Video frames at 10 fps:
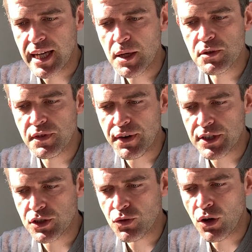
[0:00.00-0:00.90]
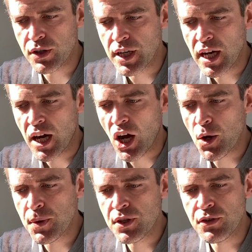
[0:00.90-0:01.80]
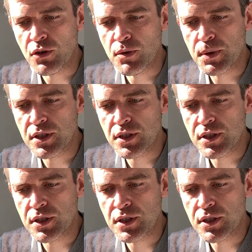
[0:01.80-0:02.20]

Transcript: It was very strong. I opened the door and put